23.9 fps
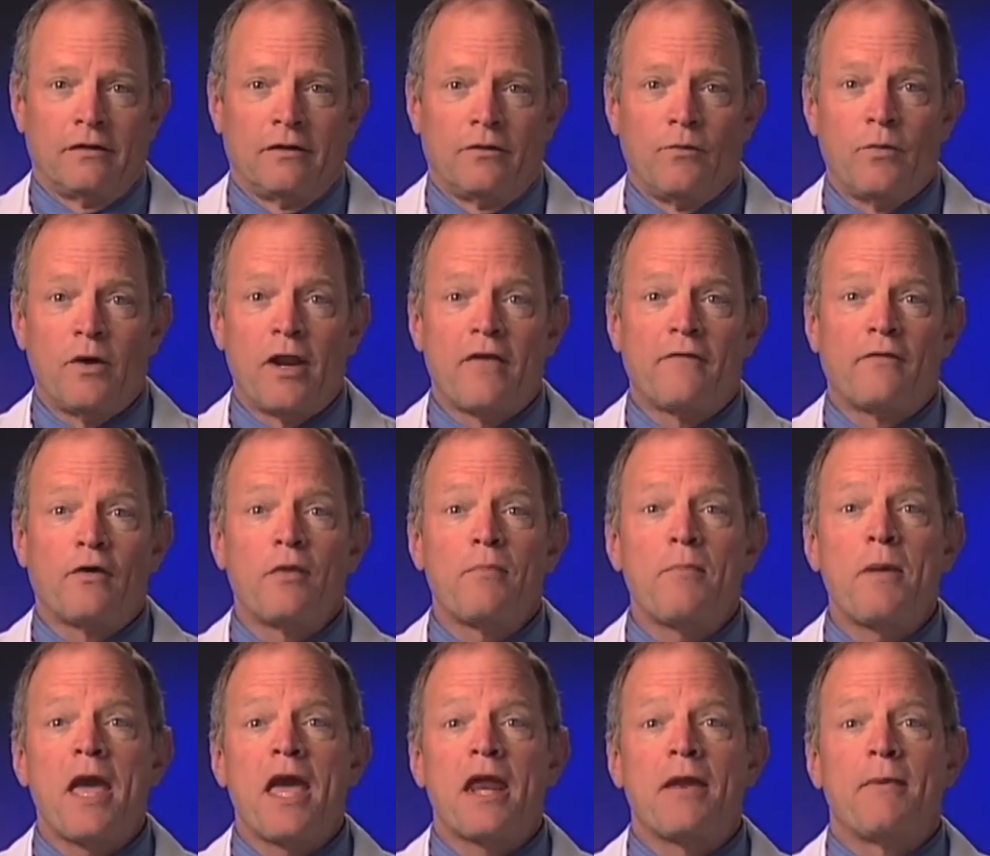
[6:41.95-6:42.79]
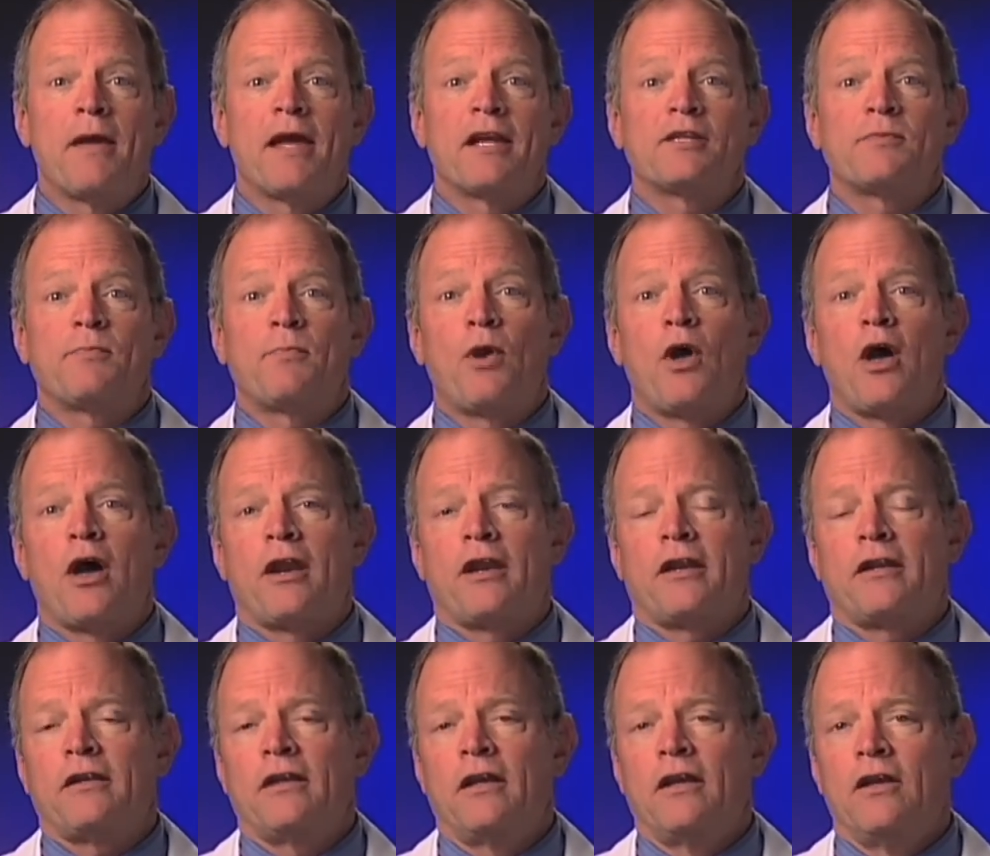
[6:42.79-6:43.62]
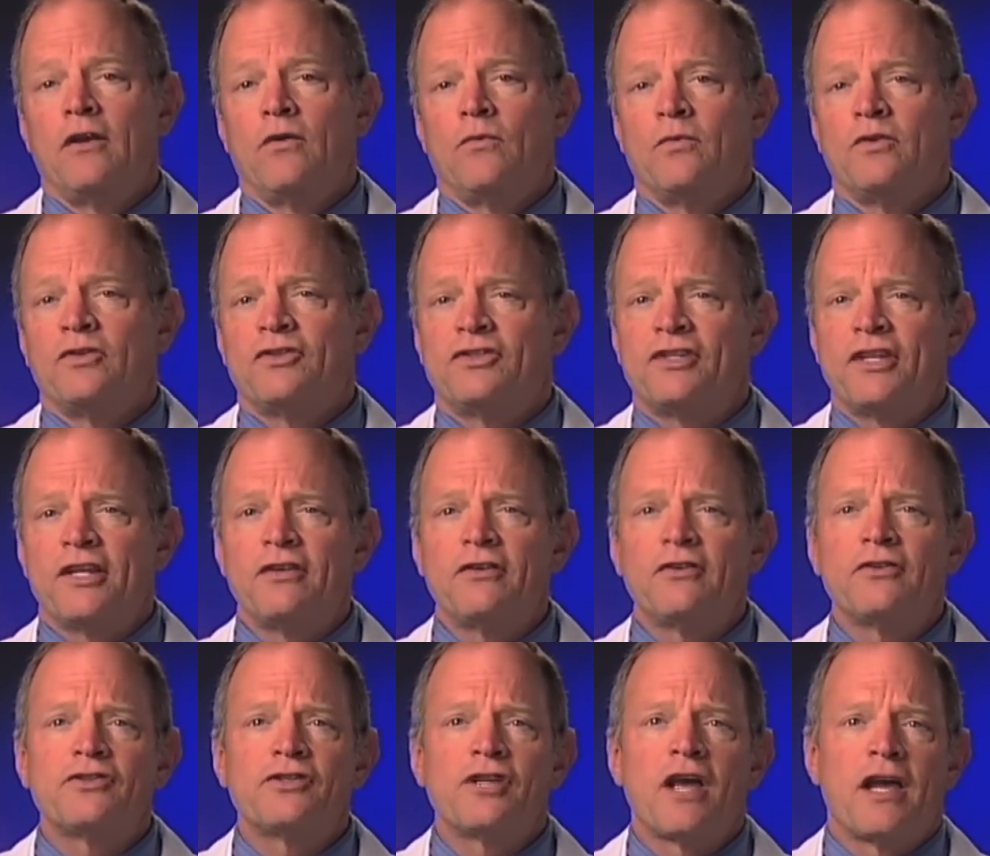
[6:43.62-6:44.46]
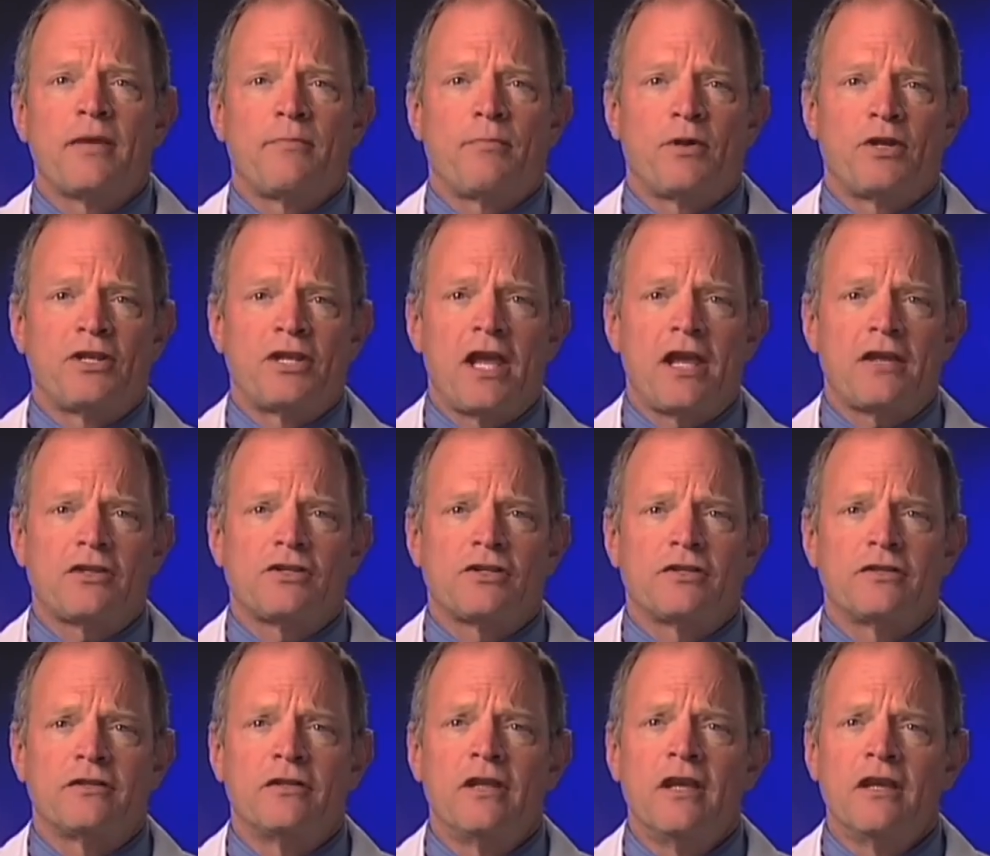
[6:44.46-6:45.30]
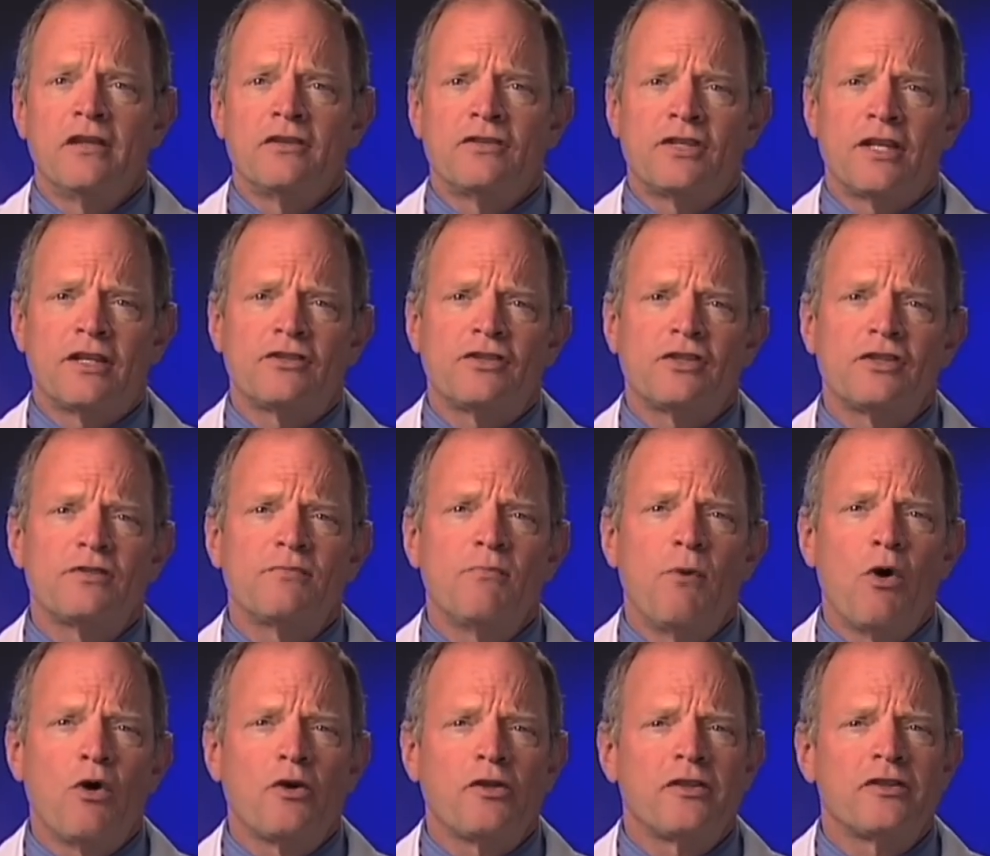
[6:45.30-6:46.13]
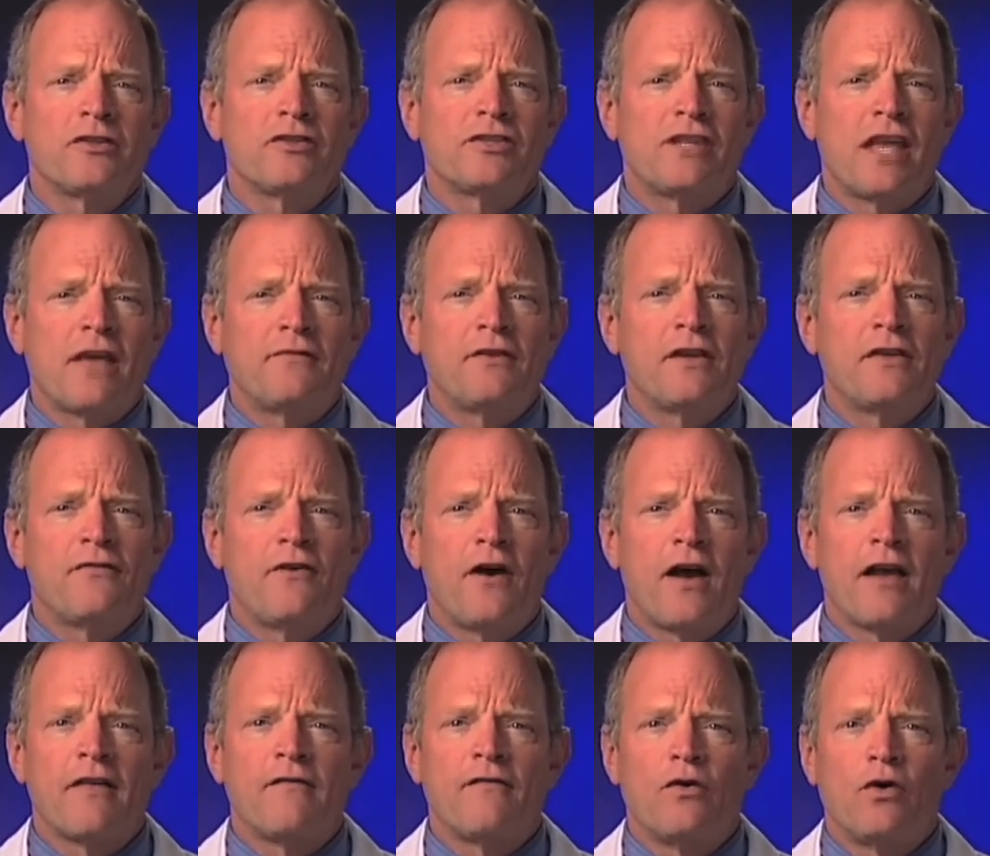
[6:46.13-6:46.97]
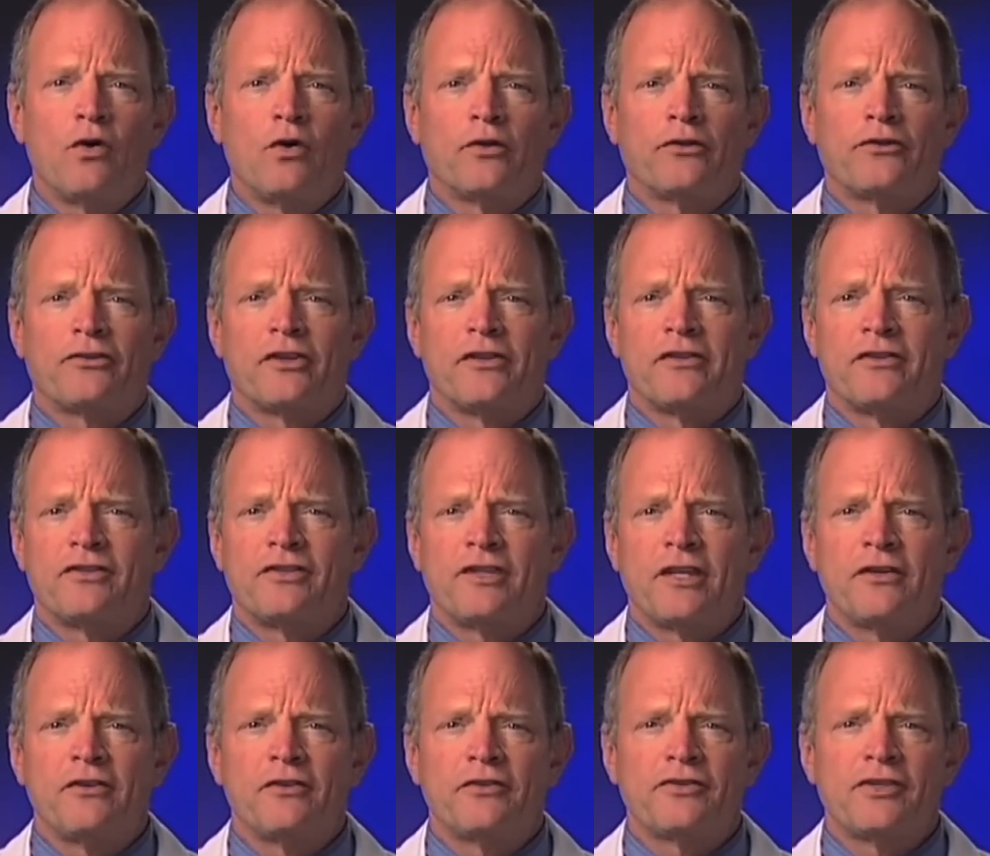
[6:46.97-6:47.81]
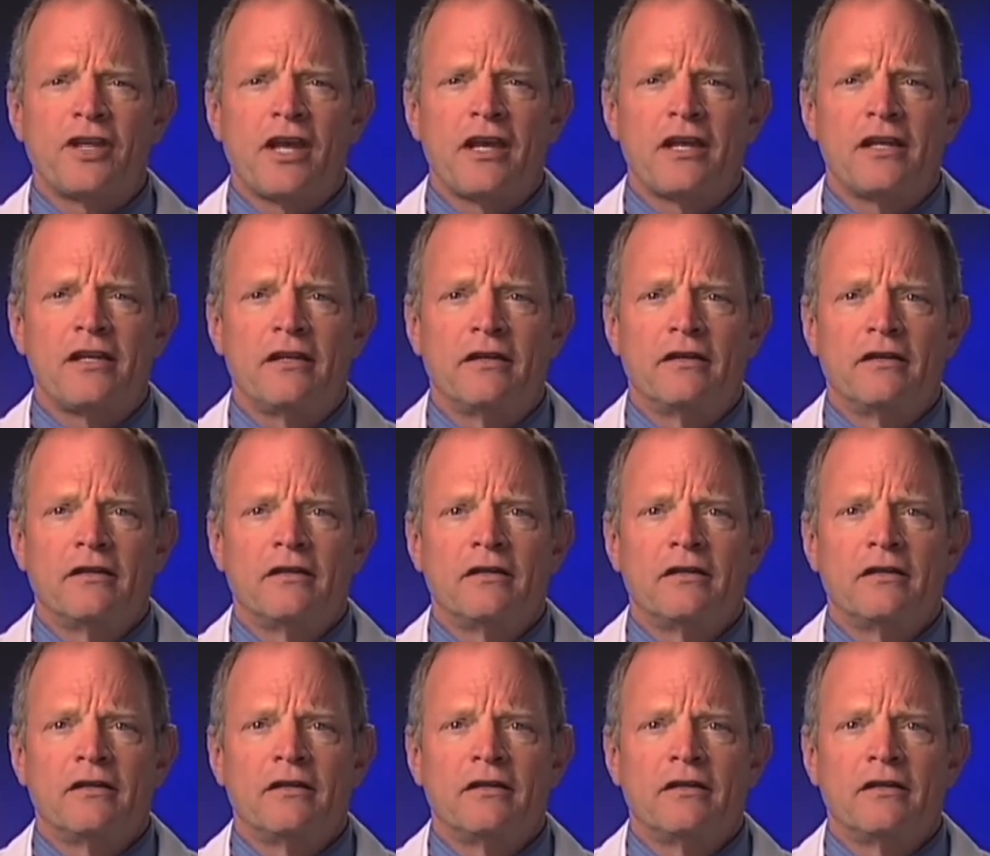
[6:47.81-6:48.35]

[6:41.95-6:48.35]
Whenever a Panamax product with signal side protection senses more than 75 volts on the signal side,